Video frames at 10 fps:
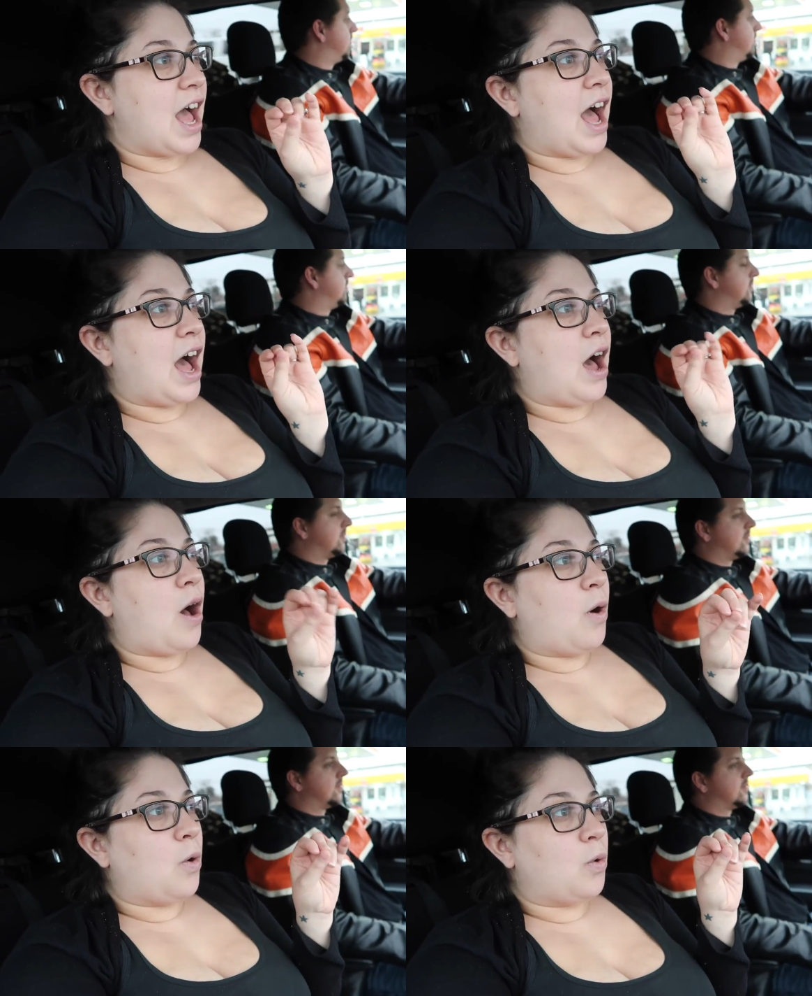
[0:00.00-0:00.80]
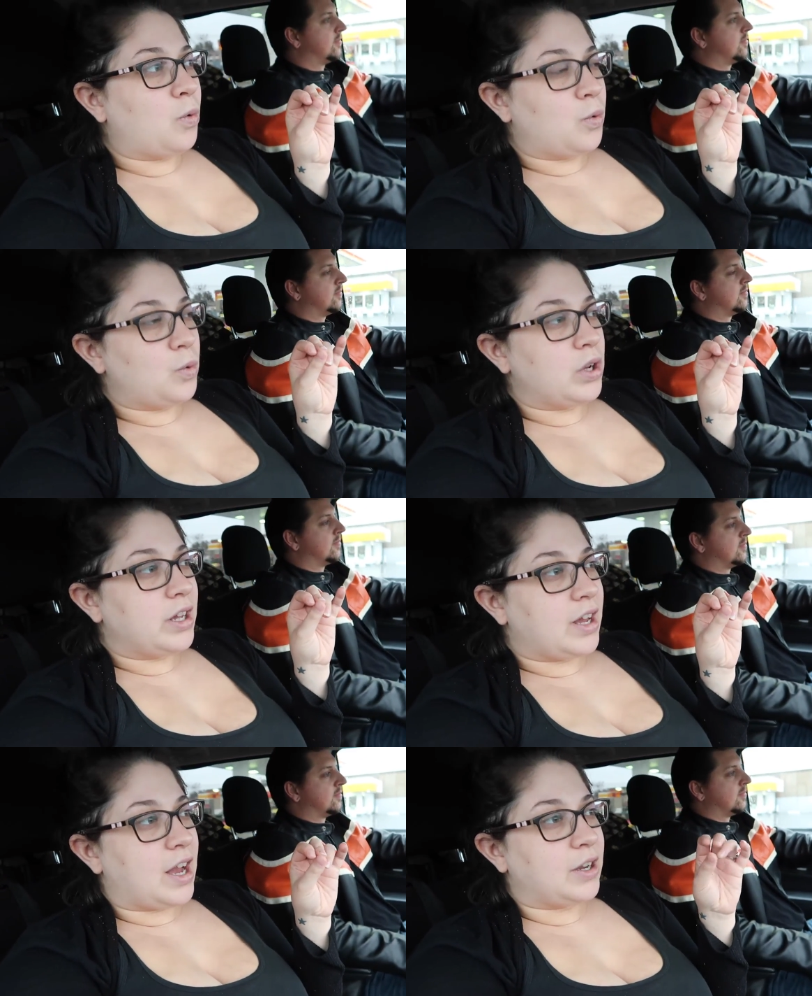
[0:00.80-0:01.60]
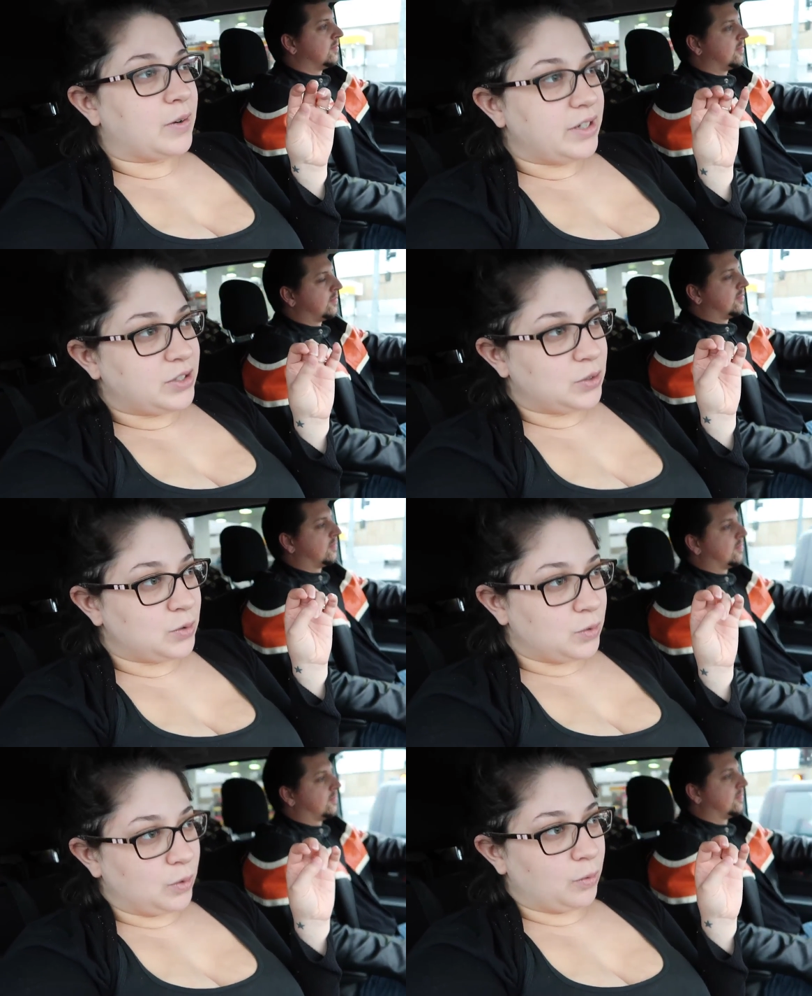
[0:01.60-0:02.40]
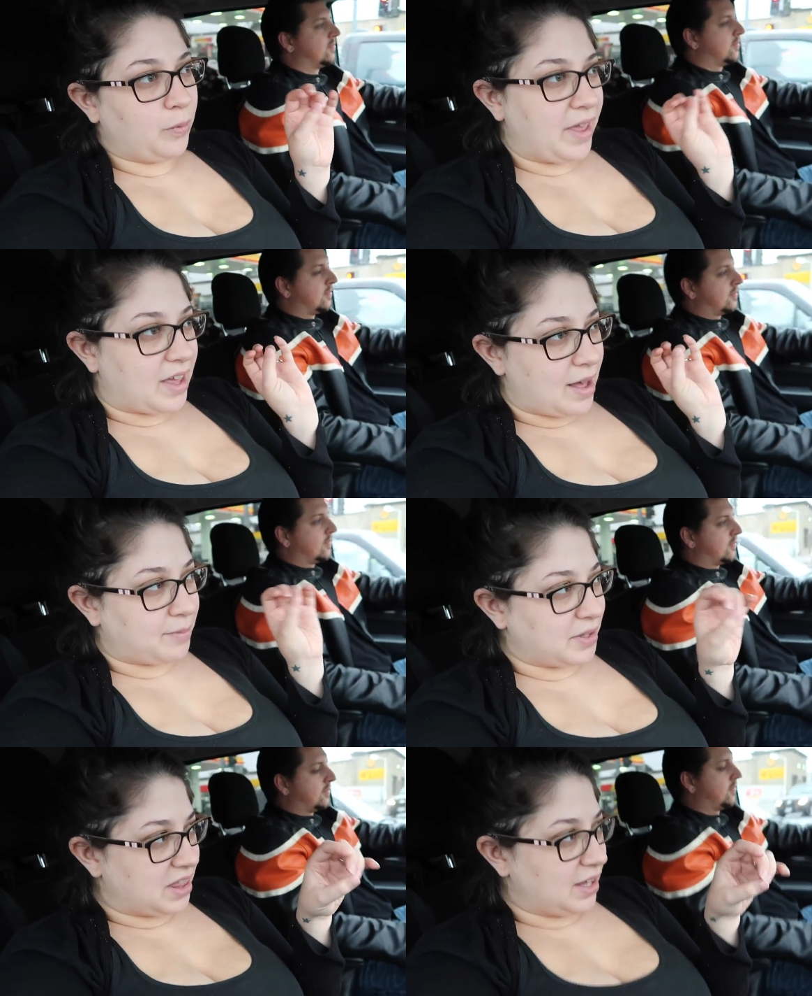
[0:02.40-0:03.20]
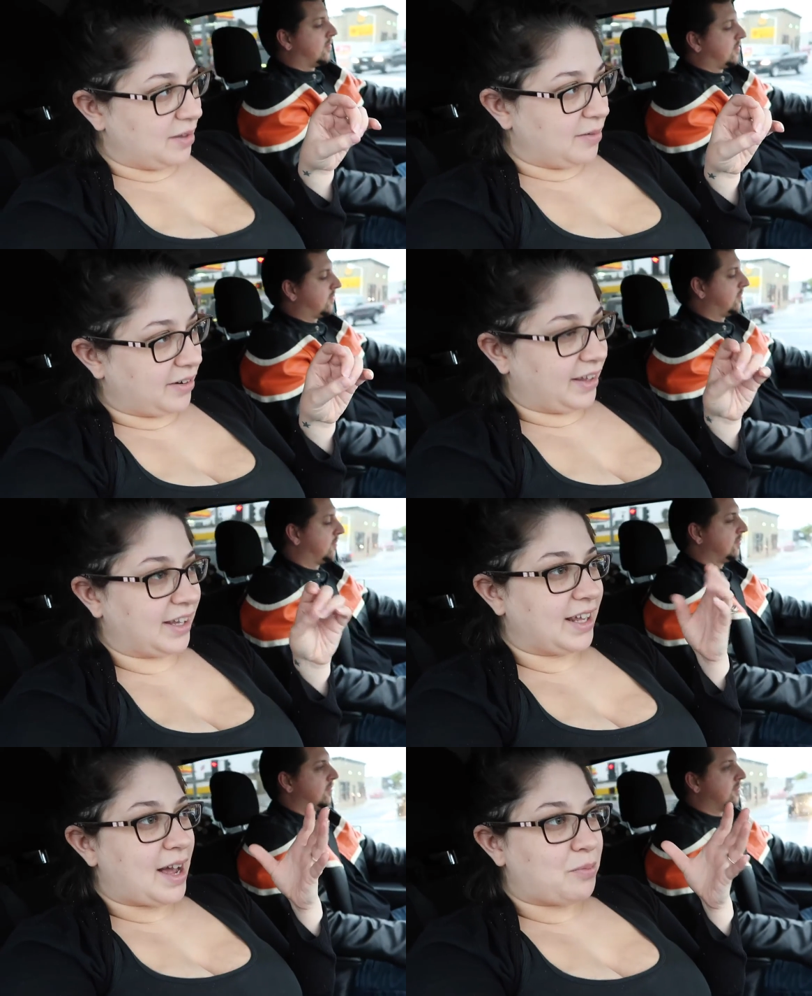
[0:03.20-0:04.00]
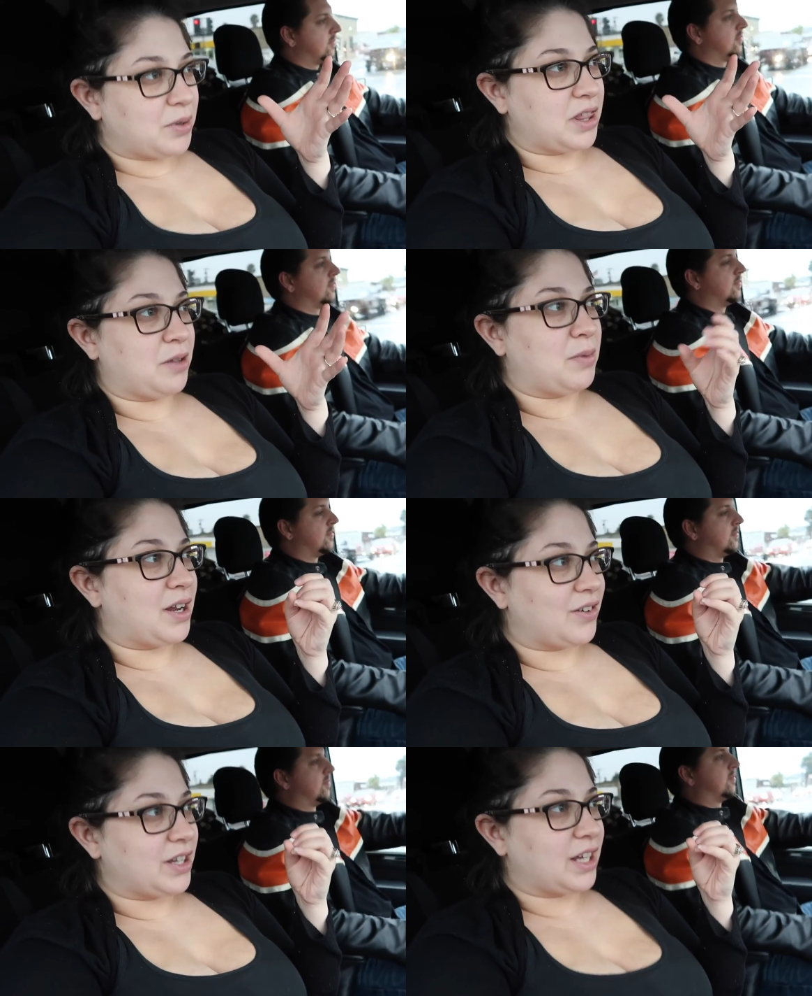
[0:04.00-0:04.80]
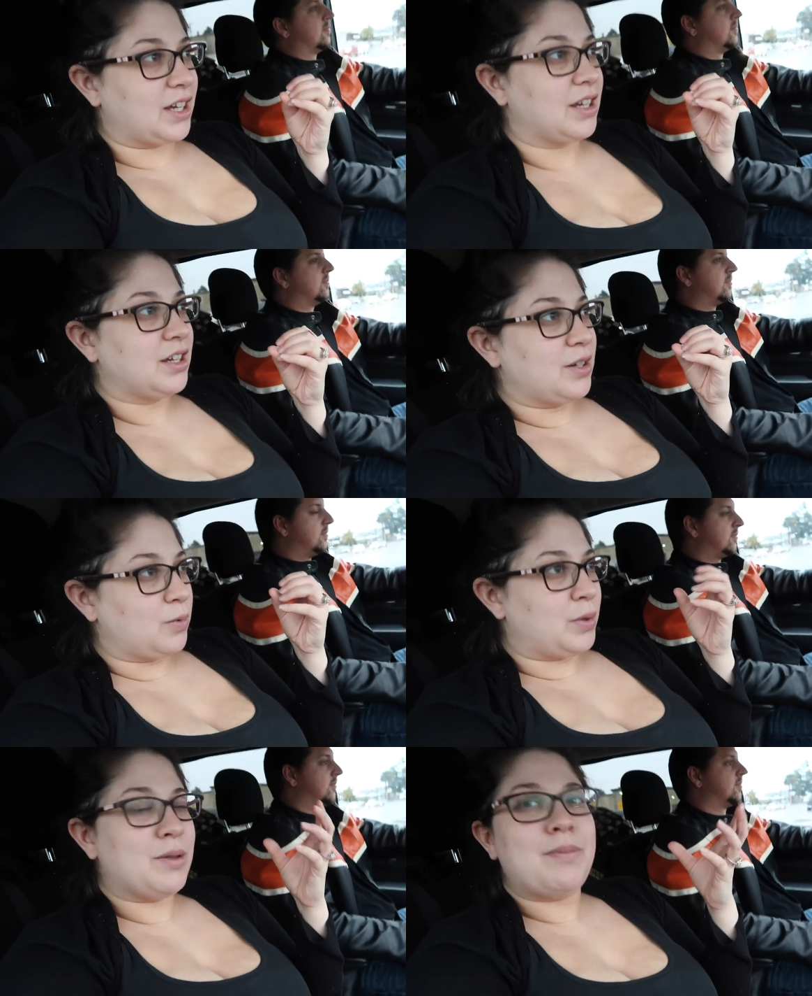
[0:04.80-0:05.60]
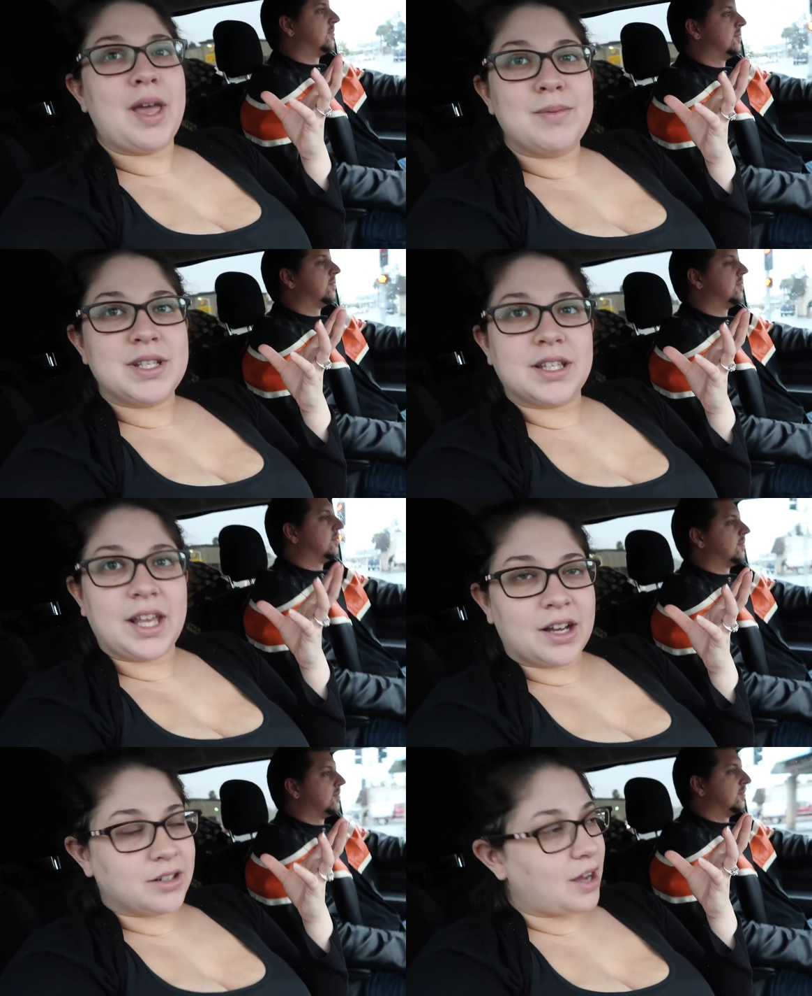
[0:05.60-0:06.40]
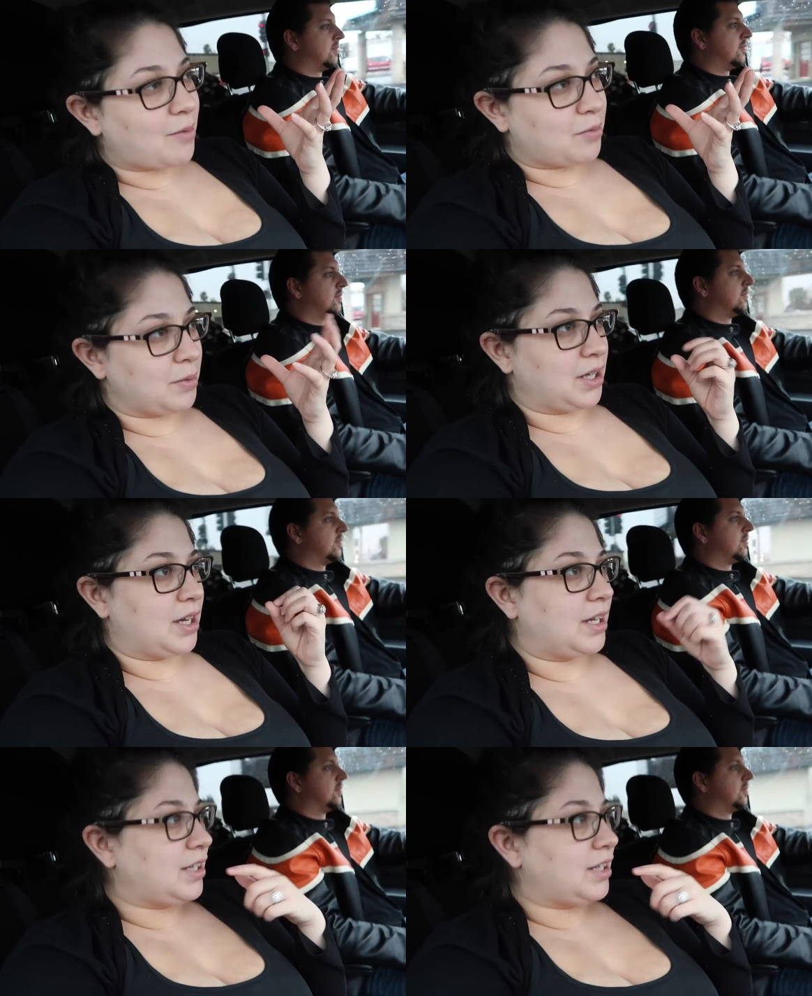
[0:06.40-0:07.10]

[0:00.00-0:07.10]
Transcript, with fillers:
Speaker 1: how I'm going to wake up with them or like get up with them and everything when the baby's laying on top of me.